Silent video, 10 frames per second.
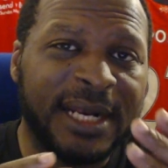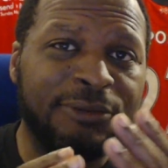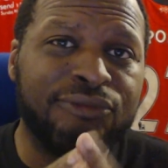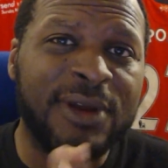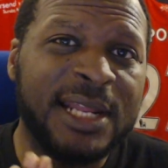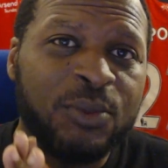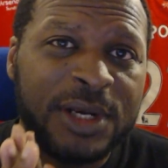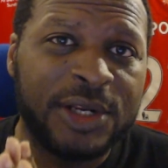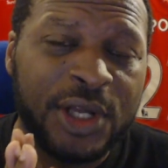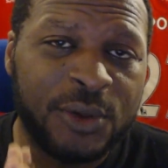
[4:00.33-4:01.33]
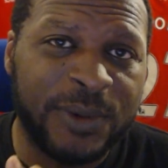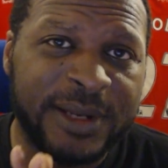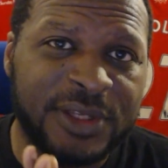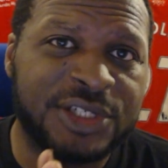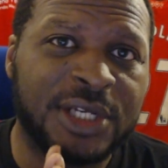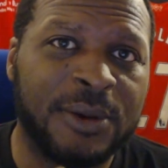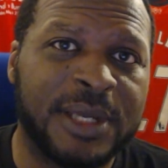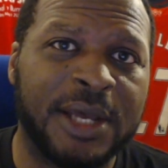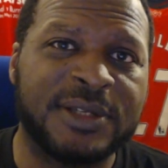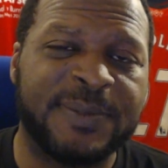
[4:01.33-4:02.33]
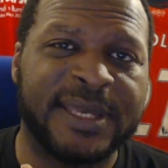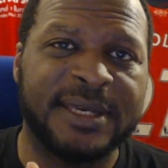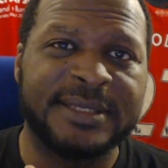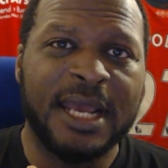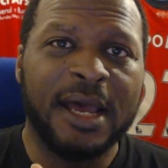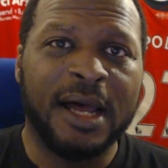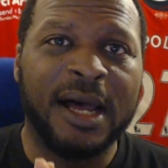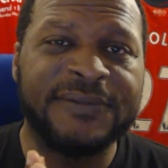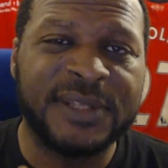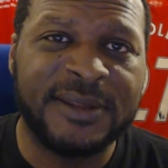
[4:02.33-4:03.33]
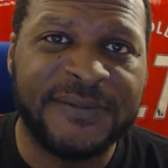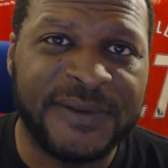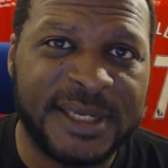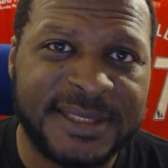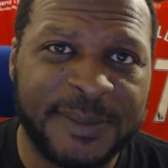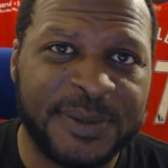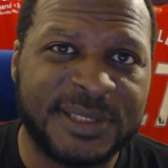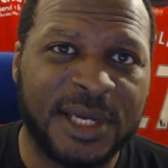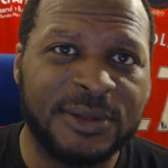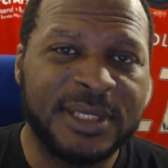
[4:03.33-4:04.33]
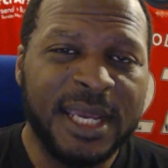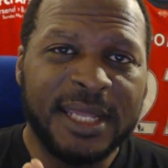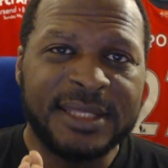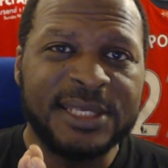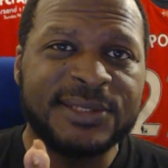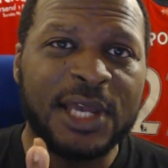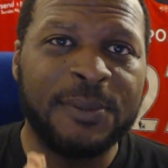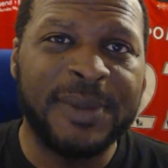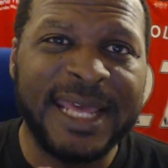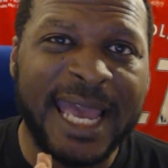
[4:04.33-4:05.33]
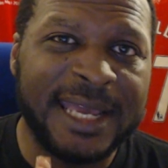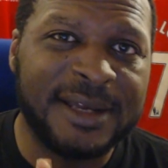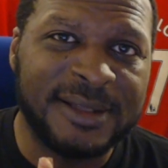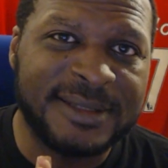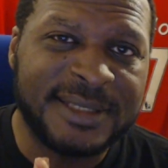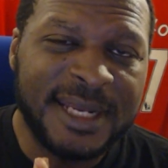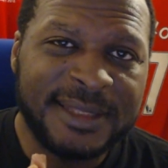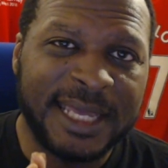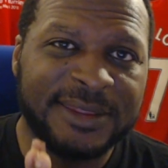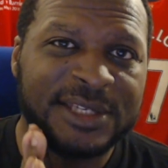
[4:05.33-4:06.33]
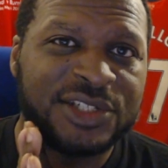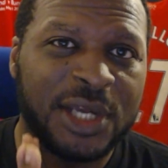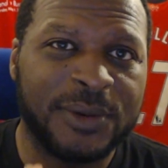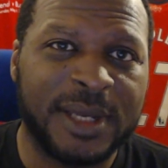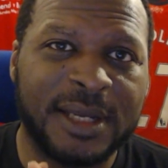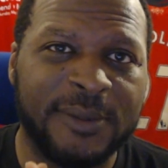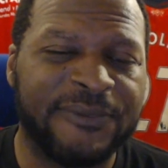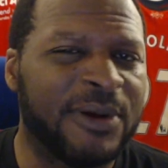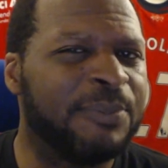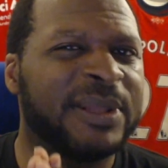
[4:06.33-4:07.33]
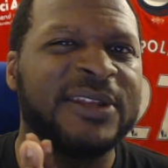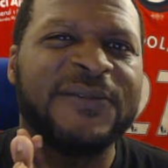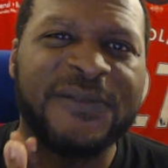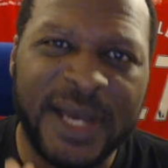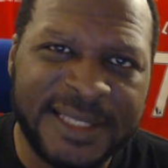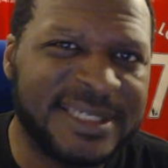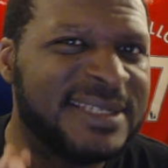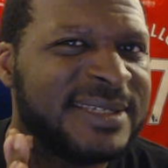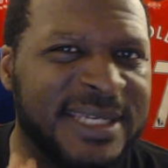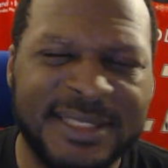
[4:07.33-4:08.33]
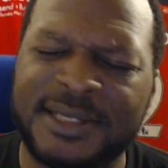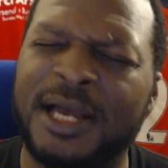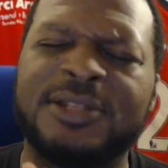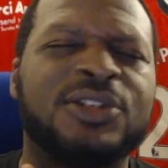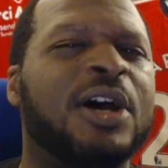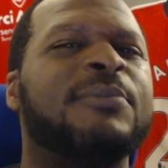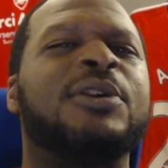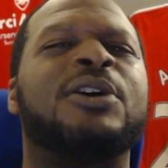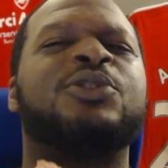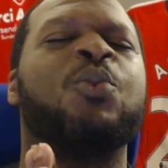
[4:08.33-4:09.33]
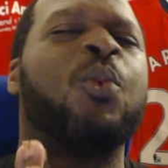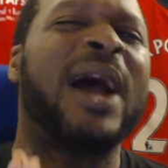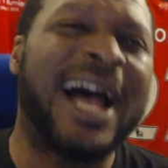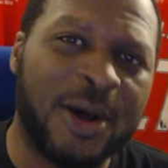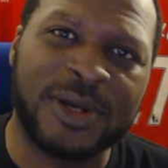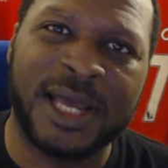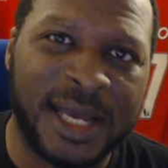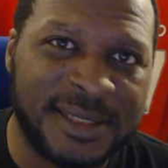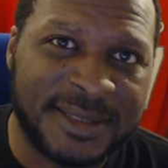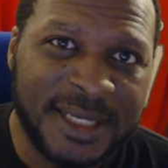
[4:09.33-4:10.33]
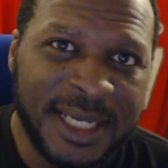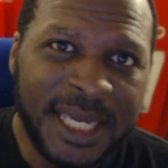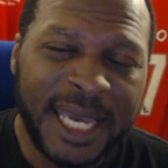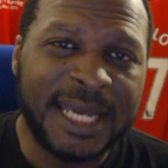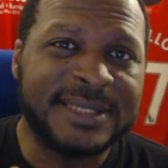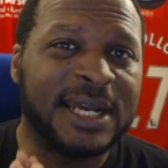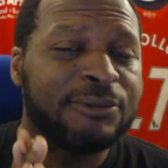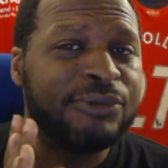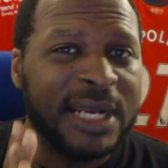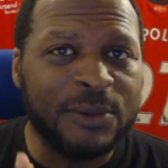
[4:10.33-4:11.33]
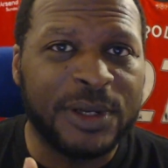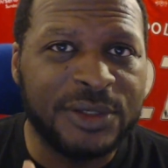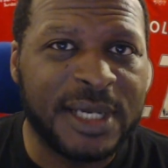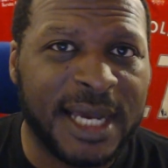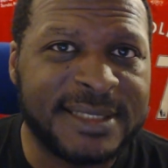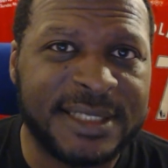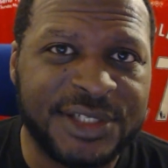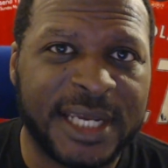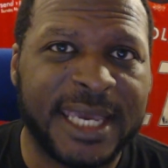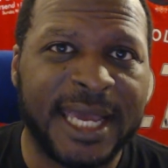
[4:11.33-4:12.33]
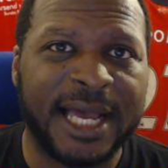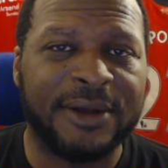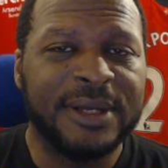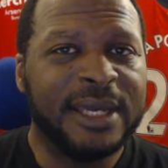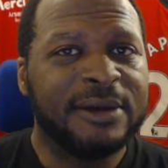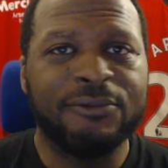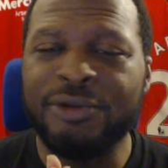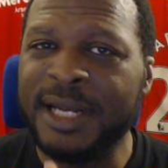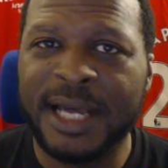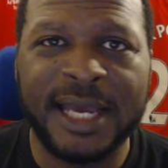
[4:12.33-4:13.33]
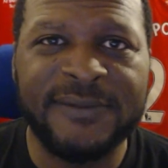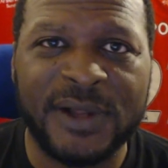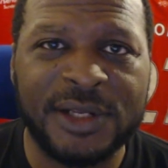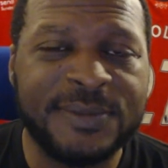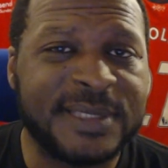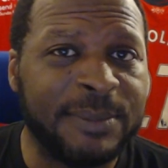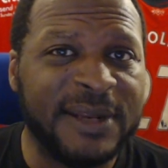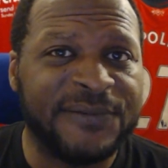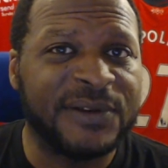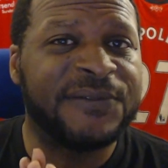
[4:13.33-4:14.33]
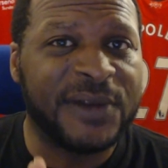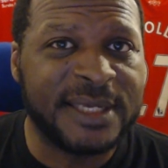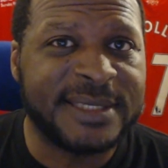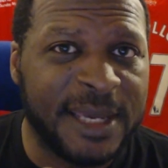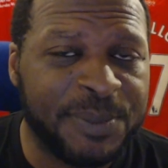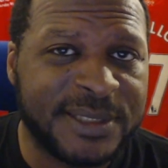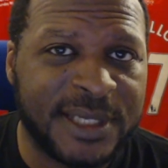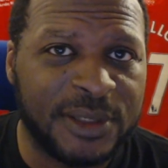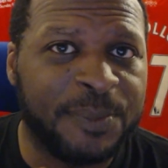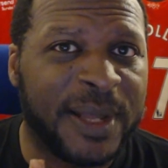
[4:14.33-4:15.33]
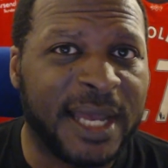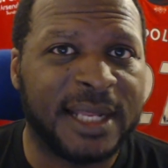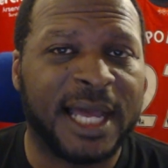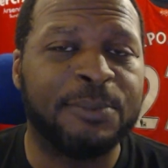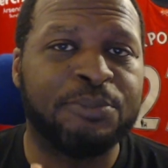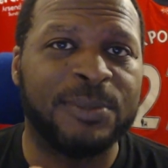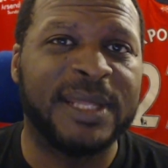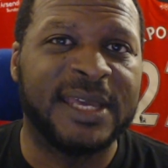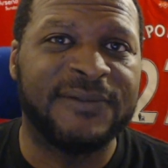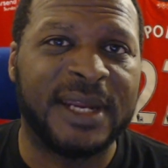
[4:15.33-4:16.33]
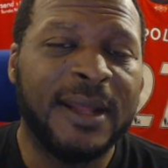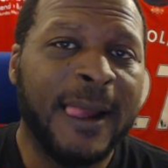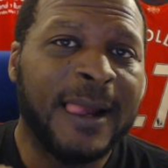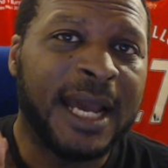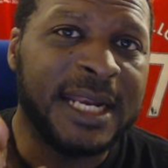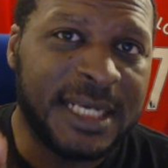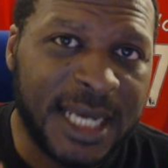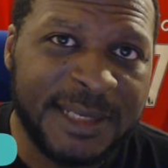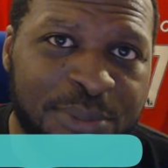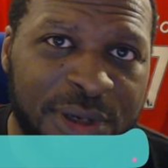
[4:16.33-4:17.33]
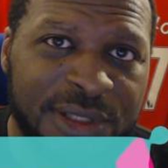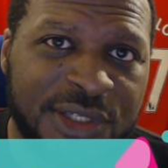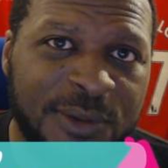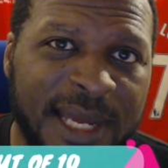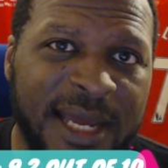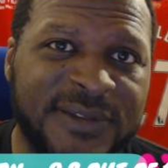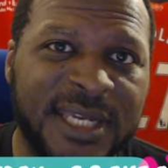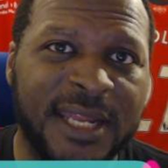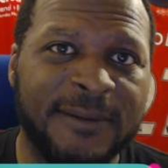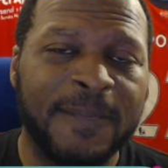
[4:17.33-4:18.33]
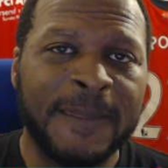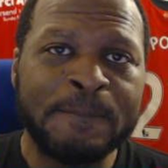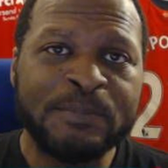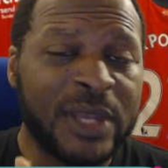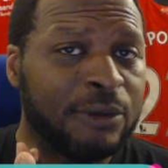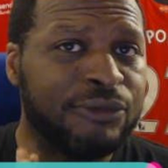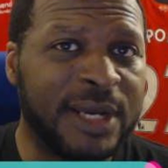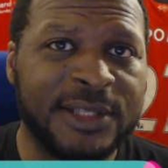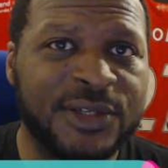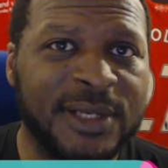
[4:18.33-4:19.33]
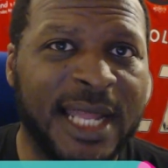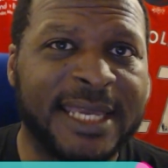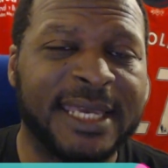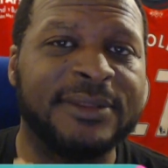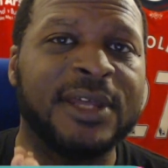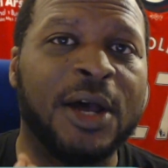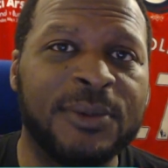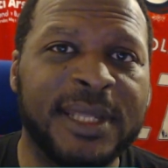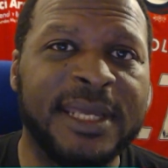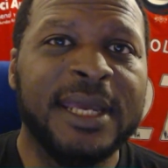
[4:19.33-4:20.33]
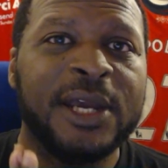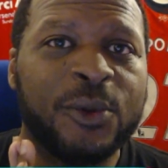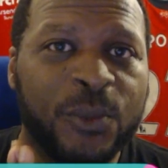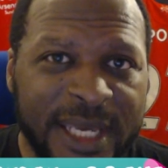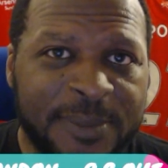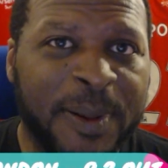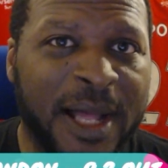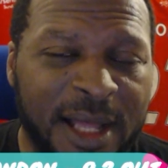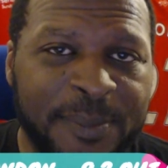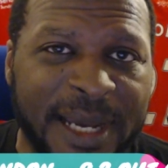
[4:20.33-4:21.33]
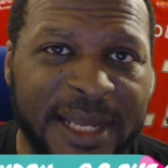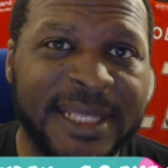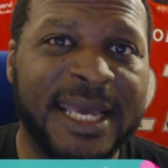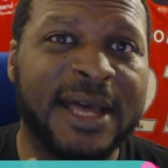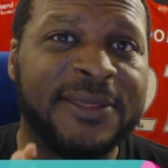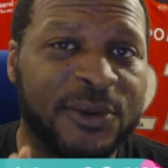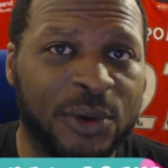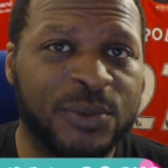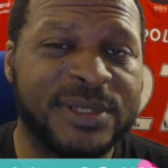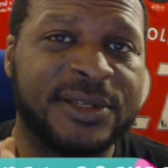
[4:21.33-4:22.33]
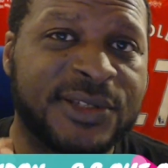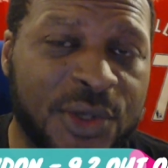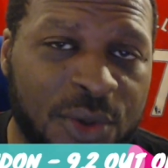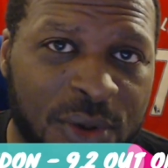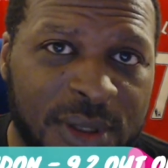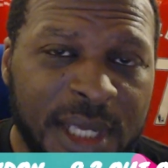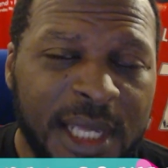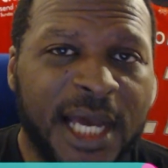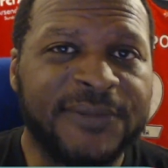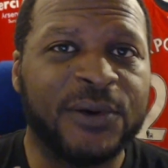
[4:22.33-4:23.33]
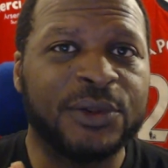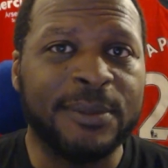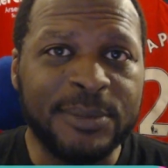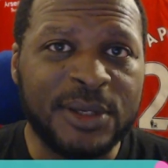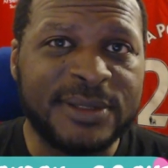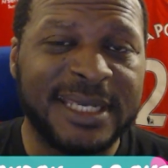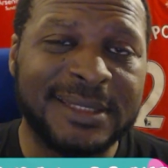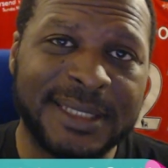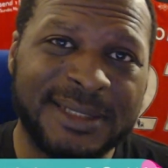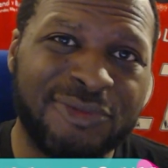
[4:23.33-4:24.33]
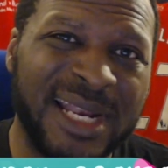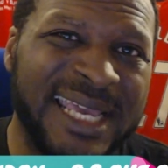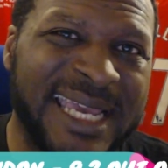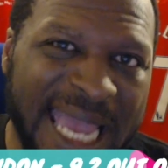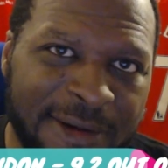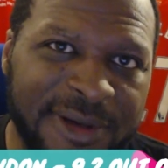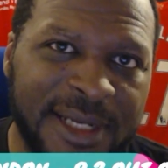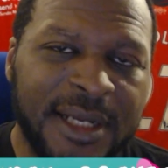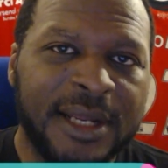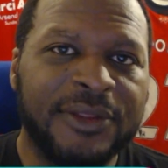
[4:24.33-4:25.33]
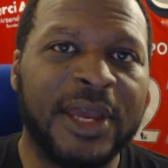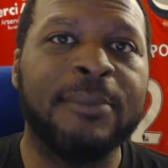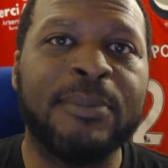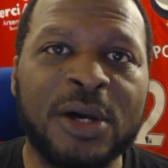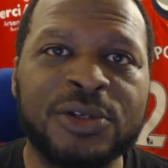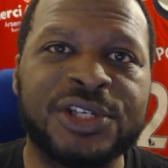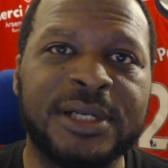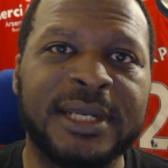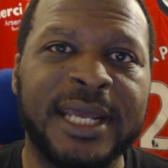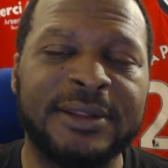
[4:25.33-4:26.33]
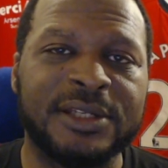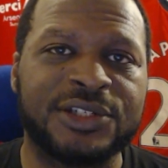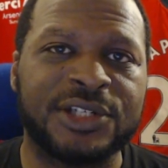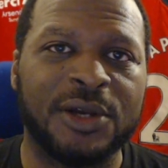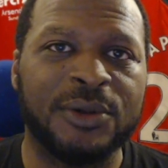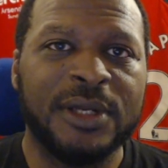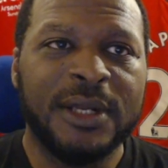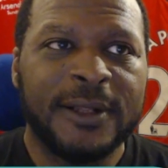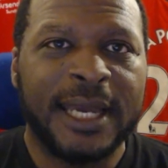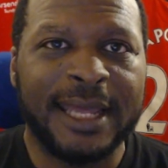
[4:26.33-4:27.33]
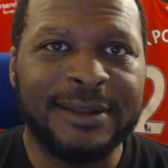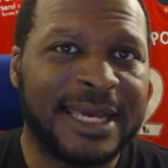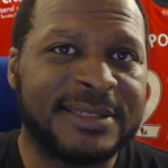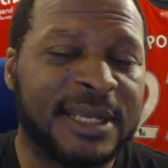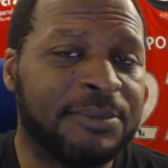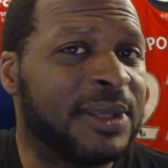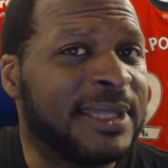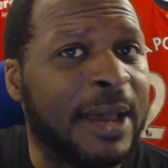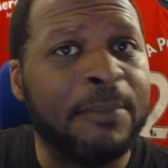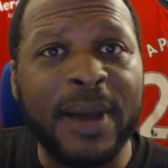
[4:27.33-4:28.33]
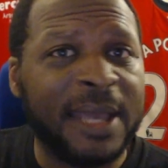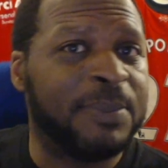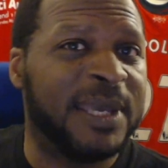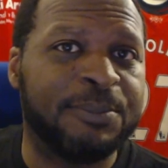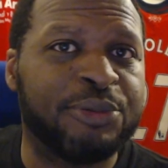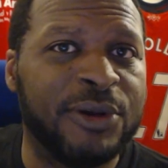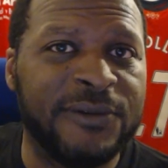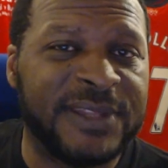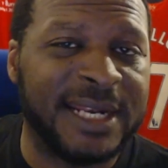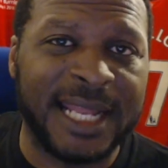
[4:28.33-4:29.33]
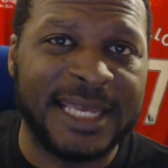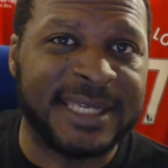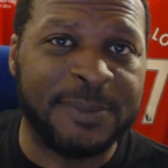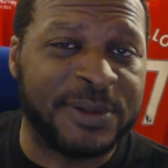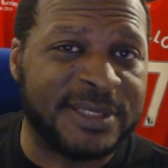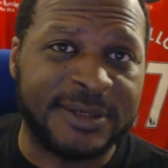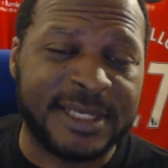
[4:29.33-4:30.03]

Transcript: And I really want to know where the show goes, because after the first episode, there's so many angles that this show can come from, but the fighting scenes are top-notch. Wow, guys. And so I really want you guys to check it out. Really high volumes. I mean, for the first episode, the pilot, I'd probably give it a 9.2 out of 10. I really do like it. The only weak part about it, I thought, was the score. I thought the music didn't really carry the emotion in the show, and that's something that might be improved in later episodes.